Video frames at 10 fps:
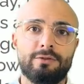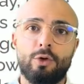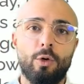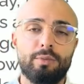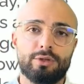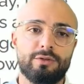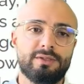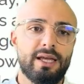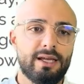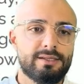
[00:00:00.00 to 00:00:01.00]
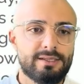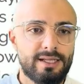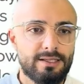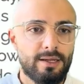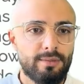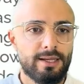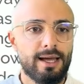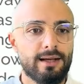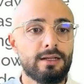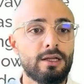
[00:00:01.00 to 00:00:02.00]
corpus of text said something
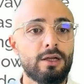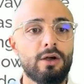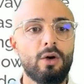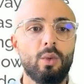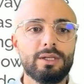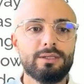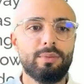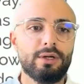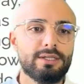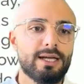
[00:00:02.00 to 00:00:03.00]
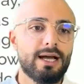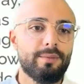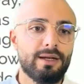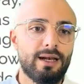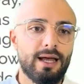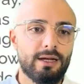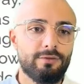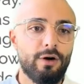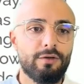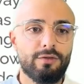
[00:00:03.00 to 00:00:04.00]
like, once upon a time in a land
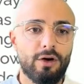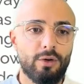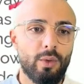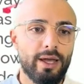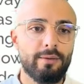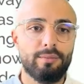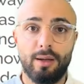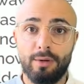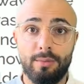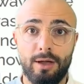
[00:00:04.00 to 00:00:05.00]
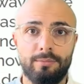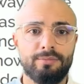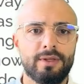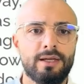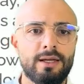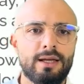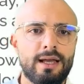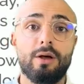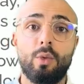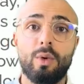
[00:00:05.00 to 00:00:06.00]
far, far away, blah, blah, blah.
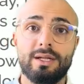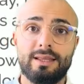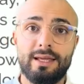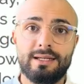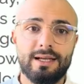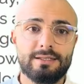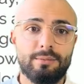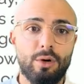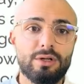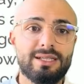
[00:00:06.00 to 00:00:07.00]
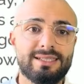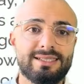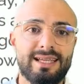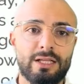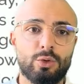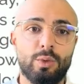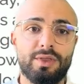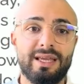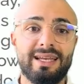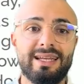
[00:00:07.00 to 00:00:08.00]
What it then does, the model is set with
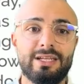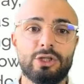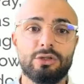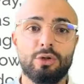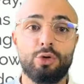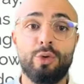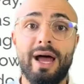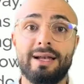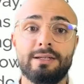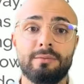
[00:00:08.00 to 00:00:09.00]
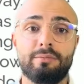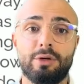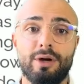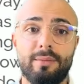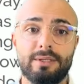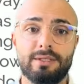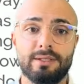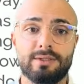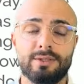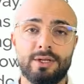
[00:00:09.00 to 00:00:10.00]
initial random
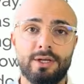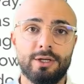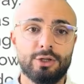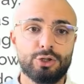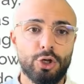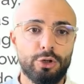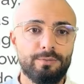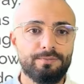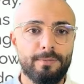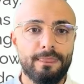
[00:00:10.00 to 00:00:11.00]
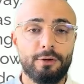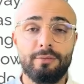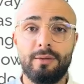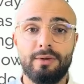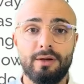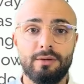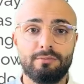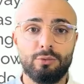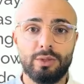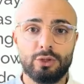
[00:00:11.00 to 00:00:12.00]
parameters. So remember
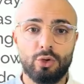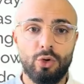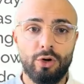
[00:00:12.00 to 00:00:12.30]
we saw